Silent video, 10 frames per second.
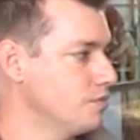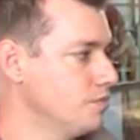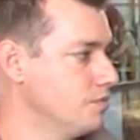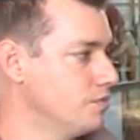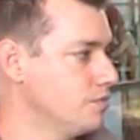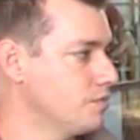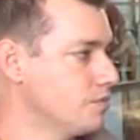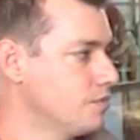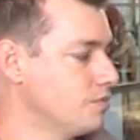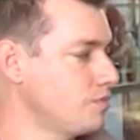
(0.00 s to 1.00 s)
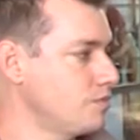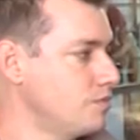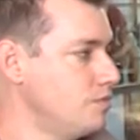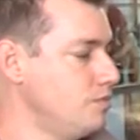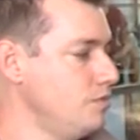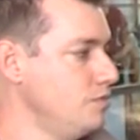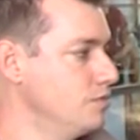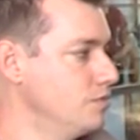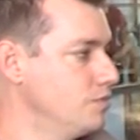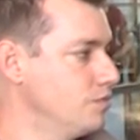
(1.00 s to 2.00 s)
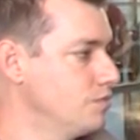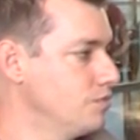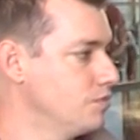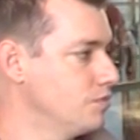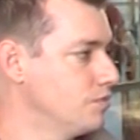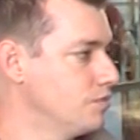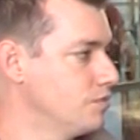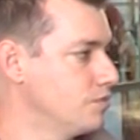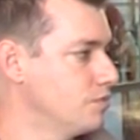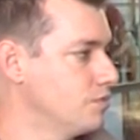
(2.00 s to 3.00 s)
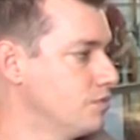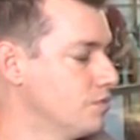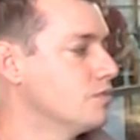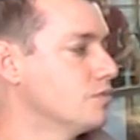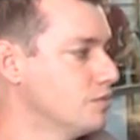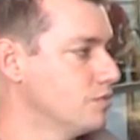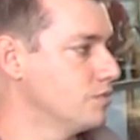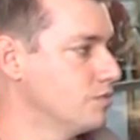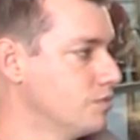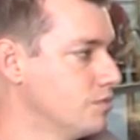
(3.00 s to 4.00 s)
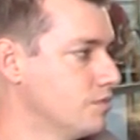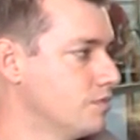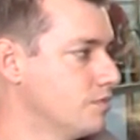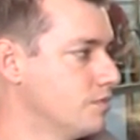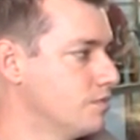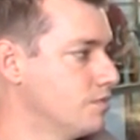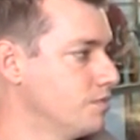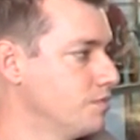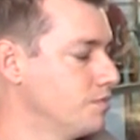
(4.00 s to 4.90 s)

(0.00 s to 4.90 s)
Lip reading: [no speech]